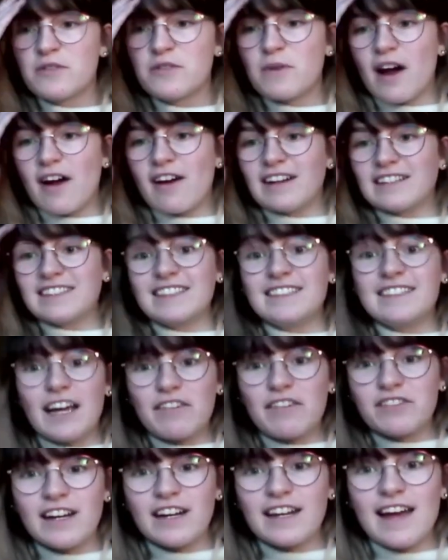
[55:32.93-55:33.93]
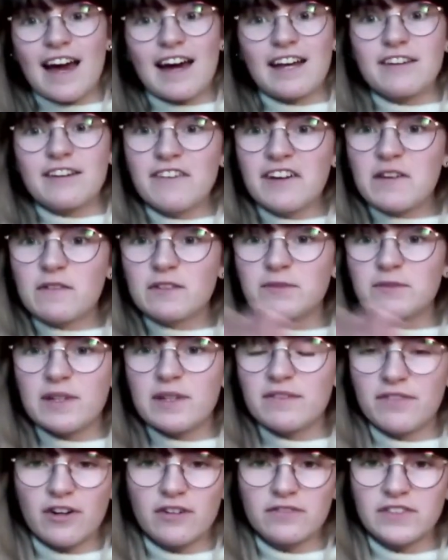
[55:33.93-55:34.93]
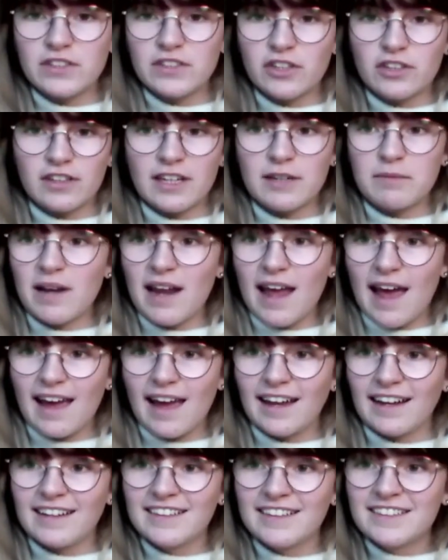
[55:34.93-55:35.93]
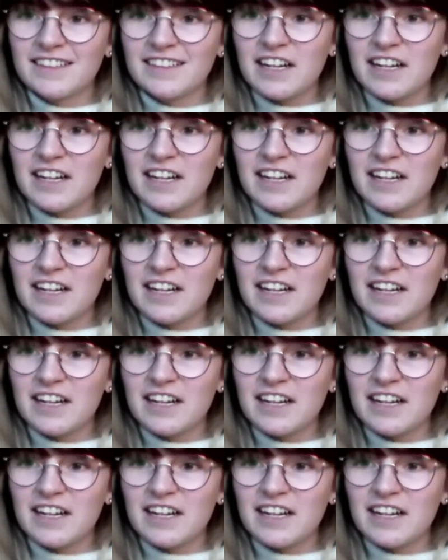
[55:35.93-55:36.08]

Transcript: whereas they definitely can if anyone's been involved in godly play